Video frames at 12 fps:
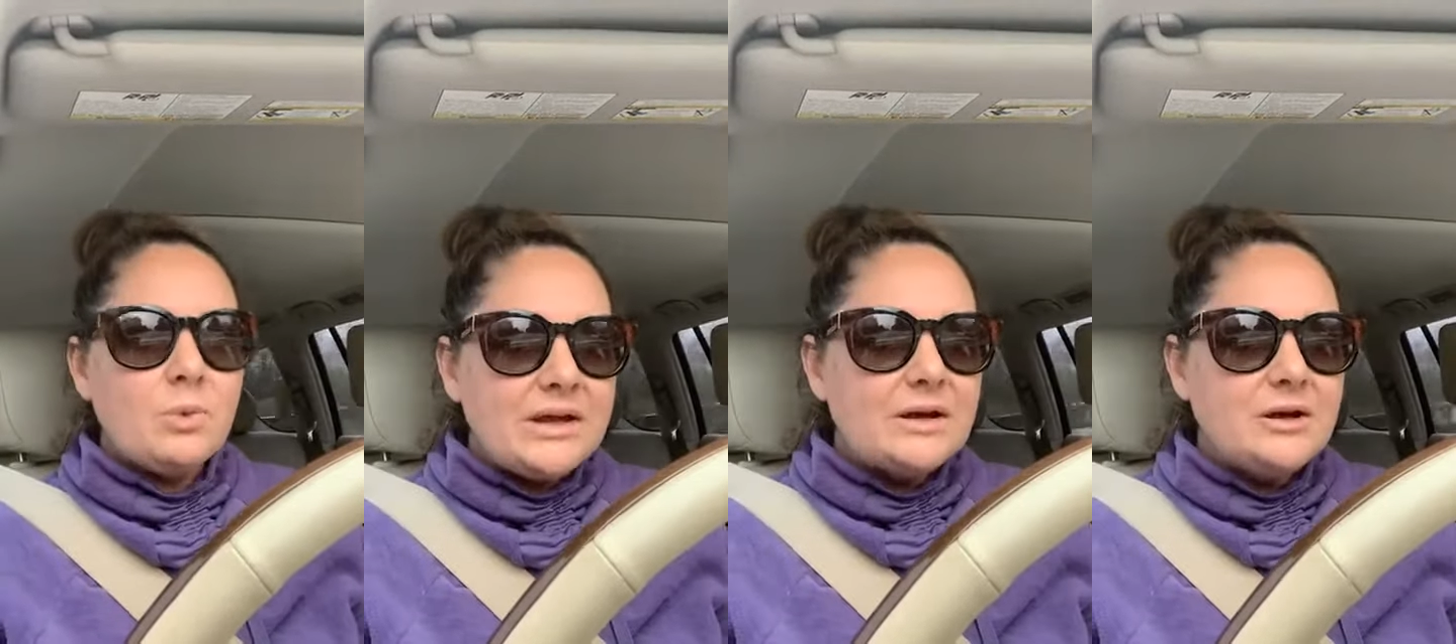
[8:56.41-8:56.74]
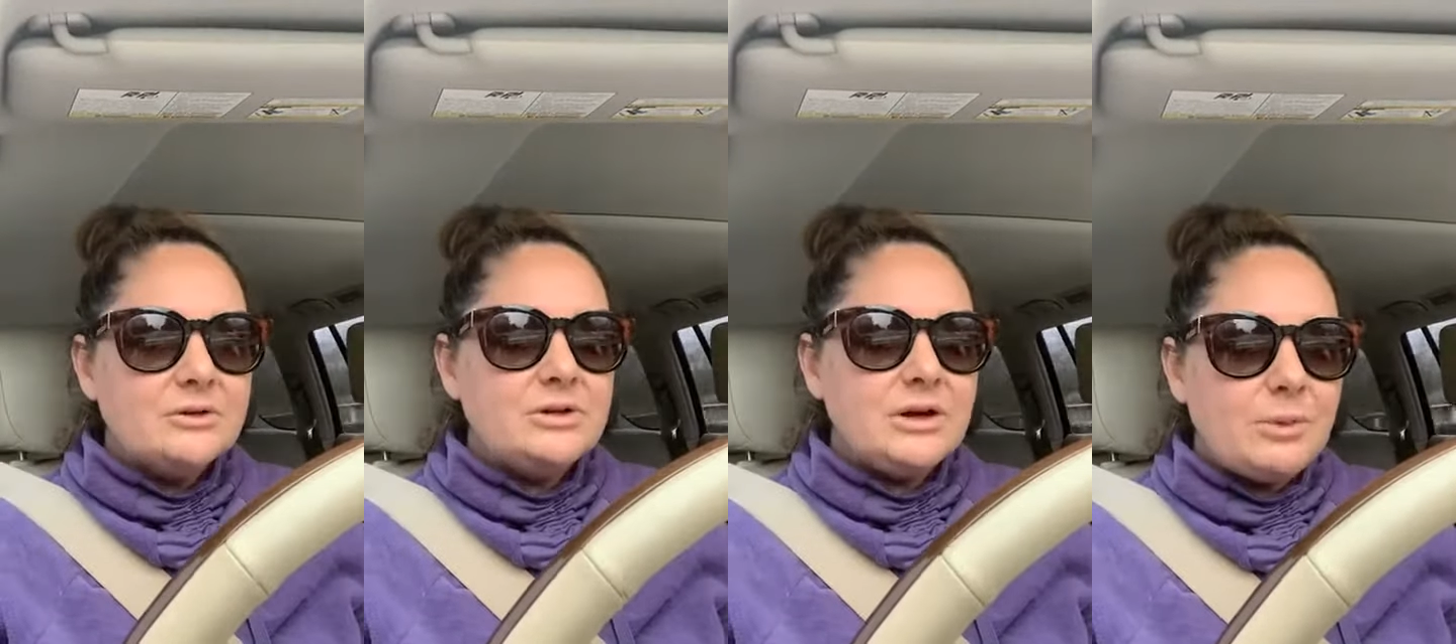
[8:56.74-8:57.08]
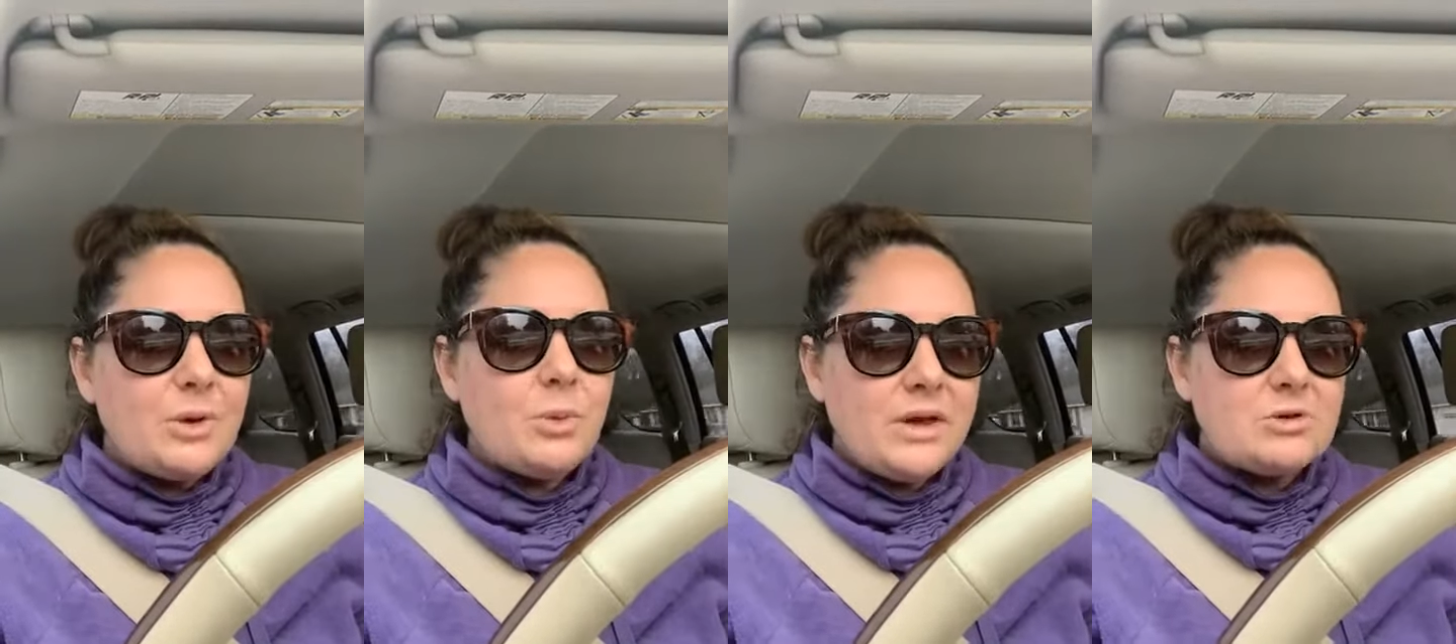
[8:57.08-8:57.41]

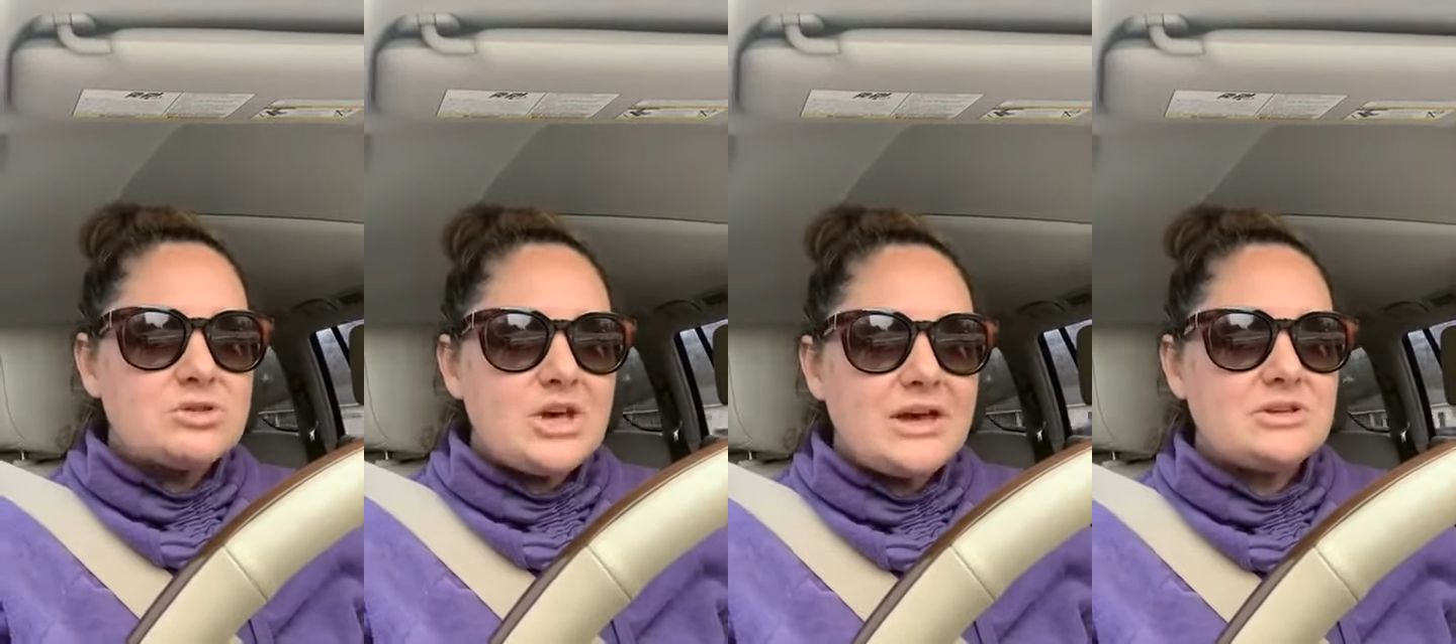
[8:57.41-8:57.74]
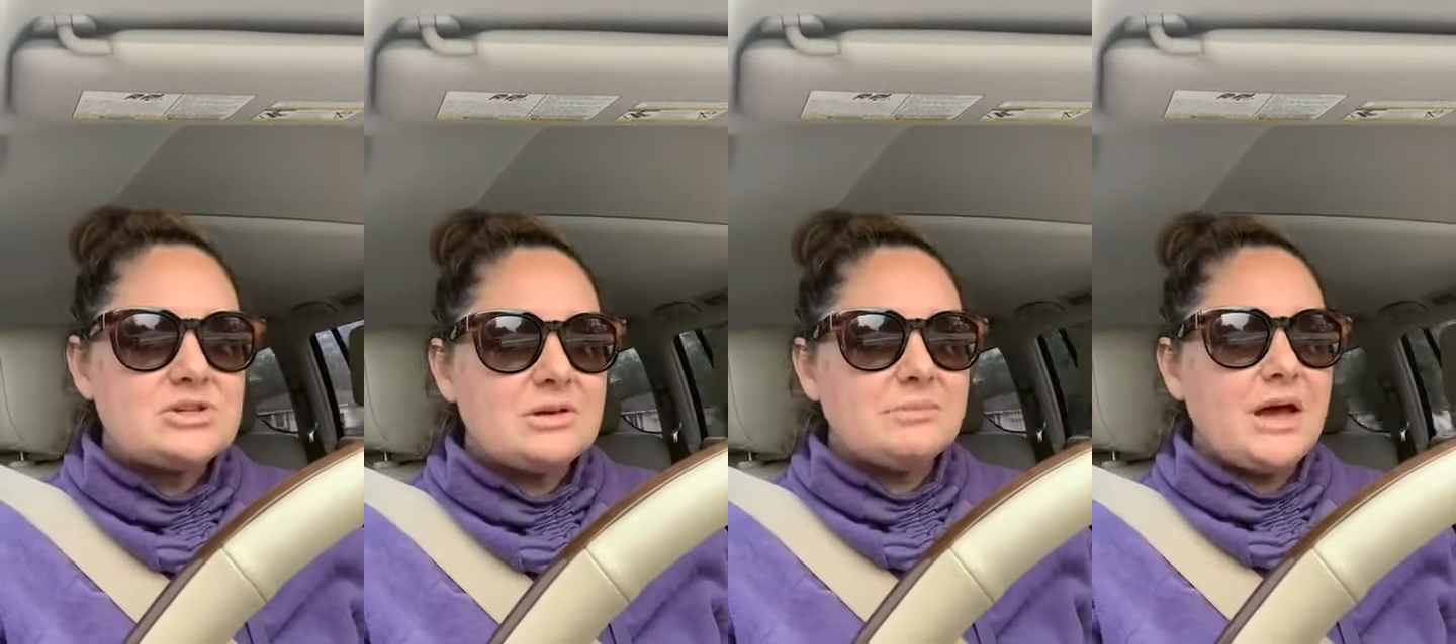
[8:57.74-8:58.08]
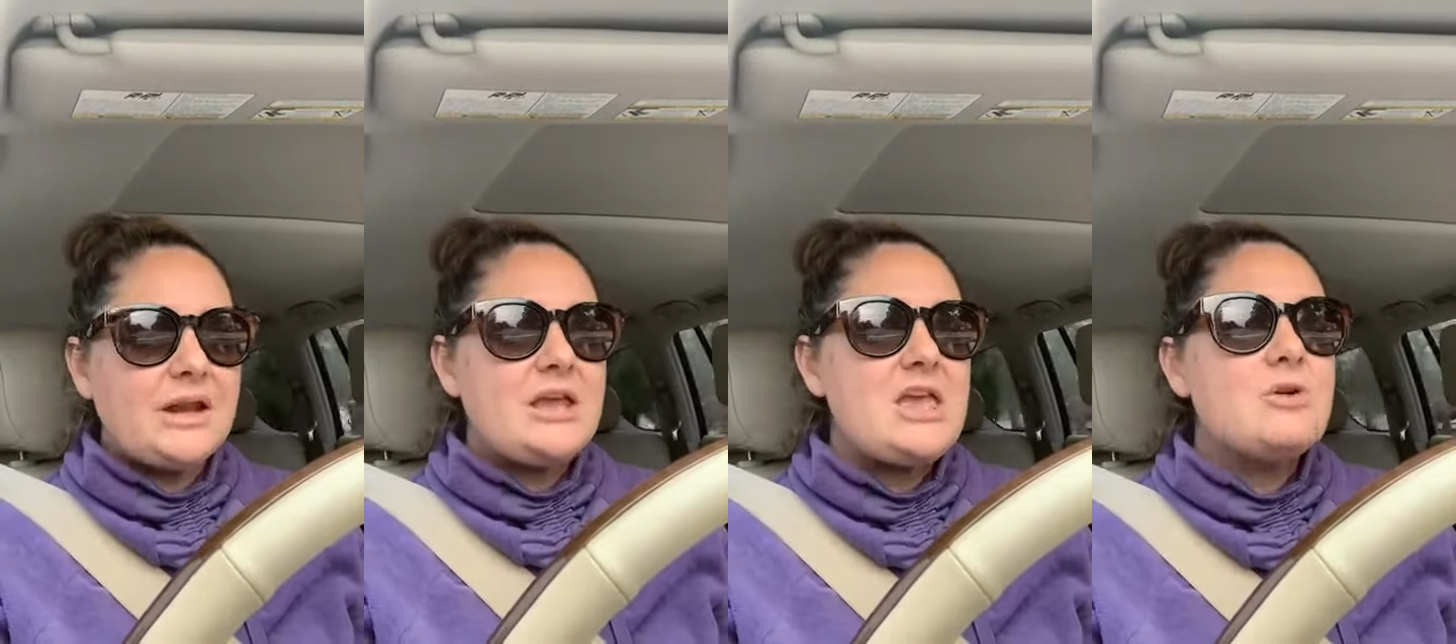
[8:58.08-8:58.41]
will change
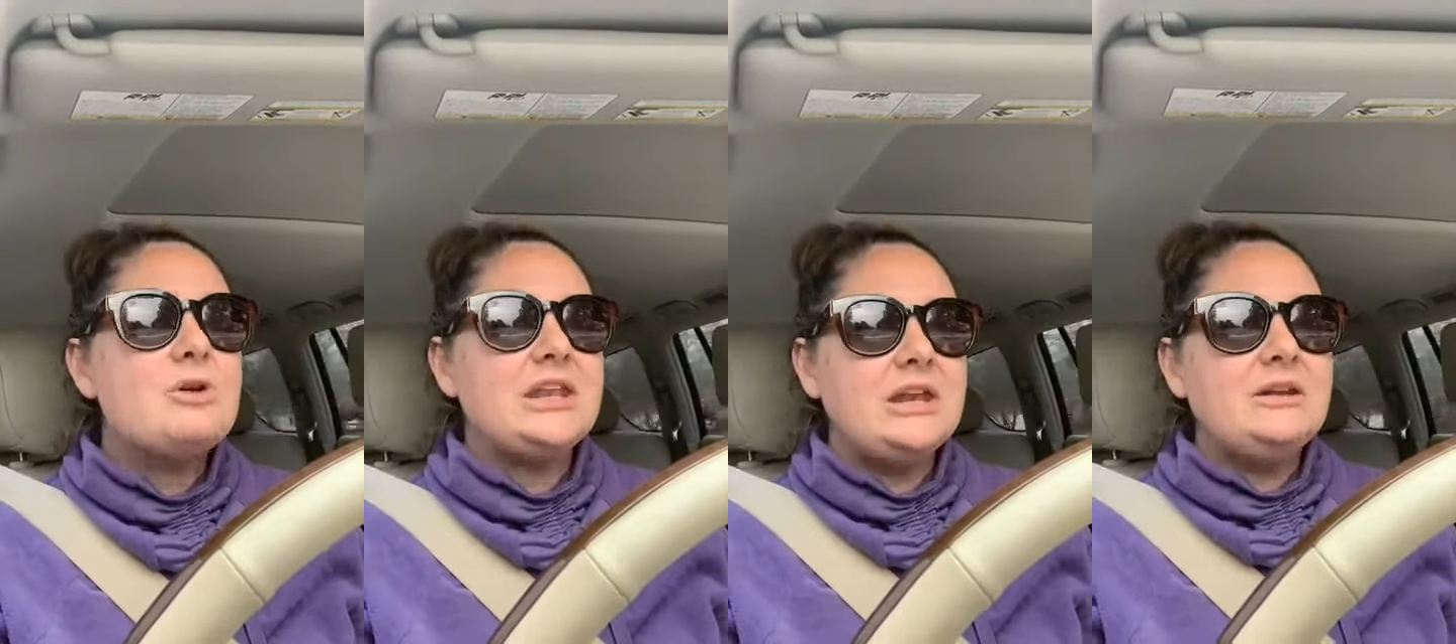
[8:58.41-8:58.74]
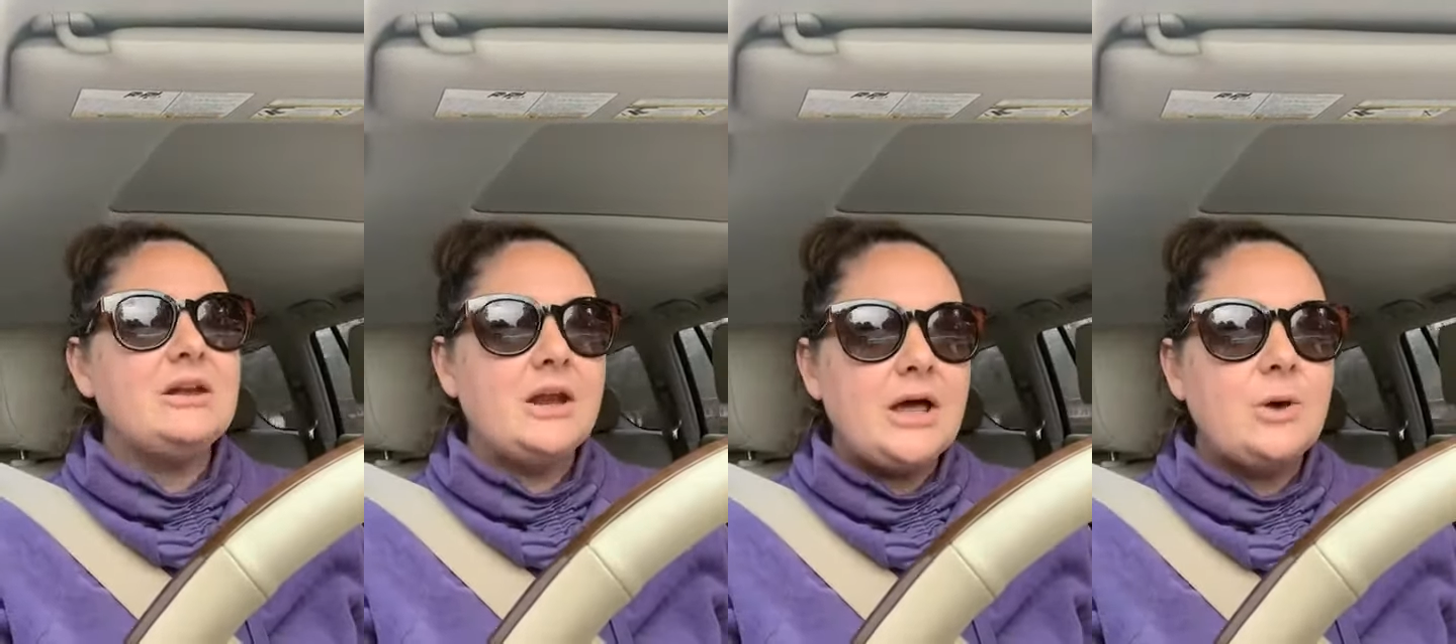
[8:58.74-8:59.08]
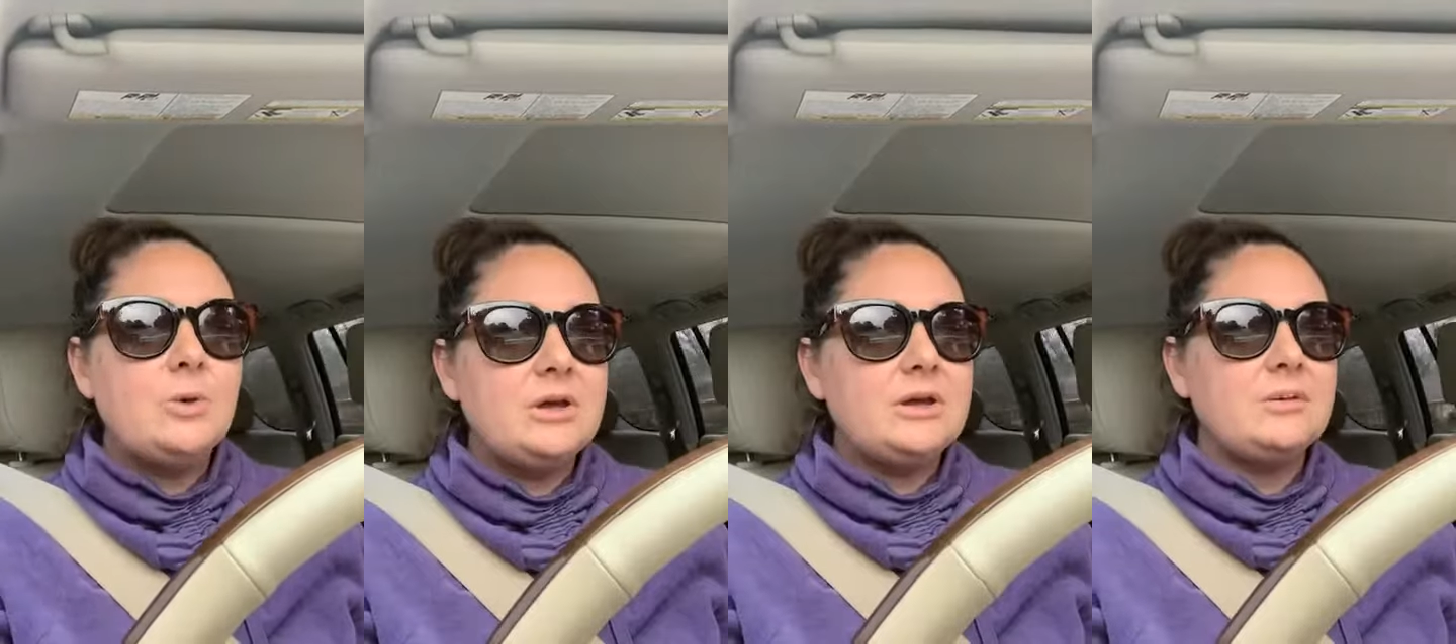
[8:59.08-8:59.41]
somebody? You getting to
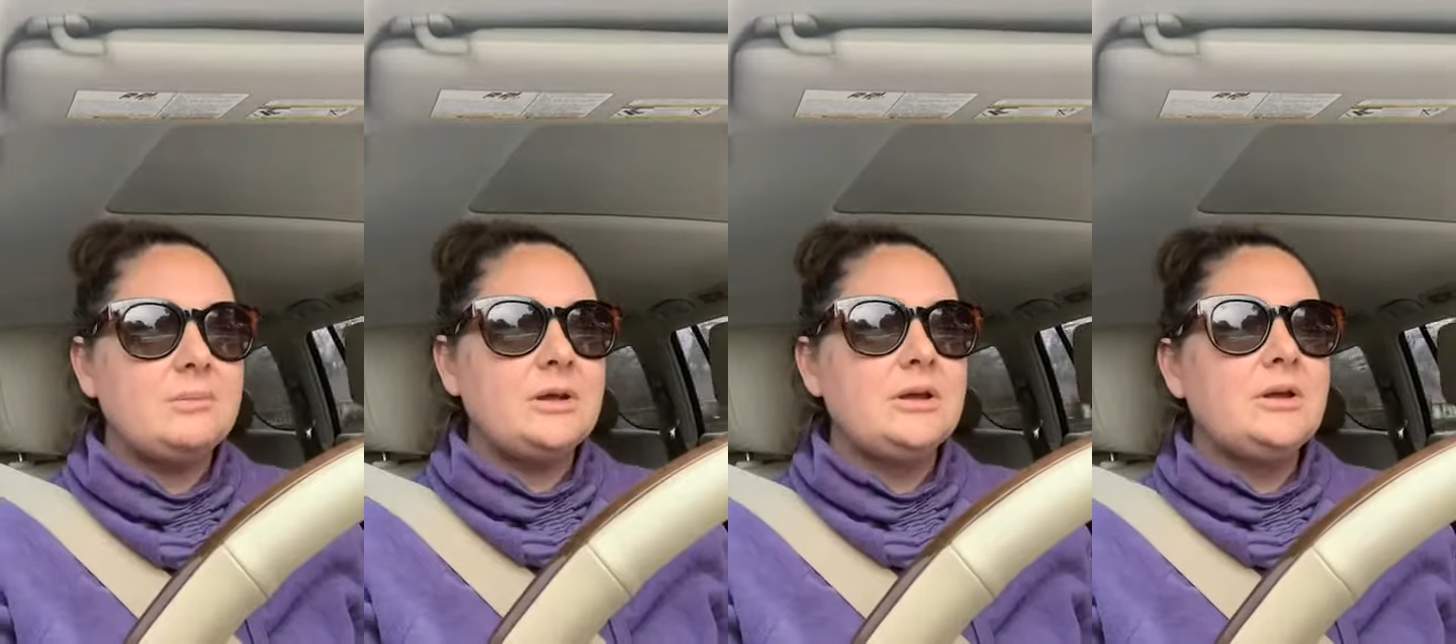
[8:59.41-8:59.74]
know them.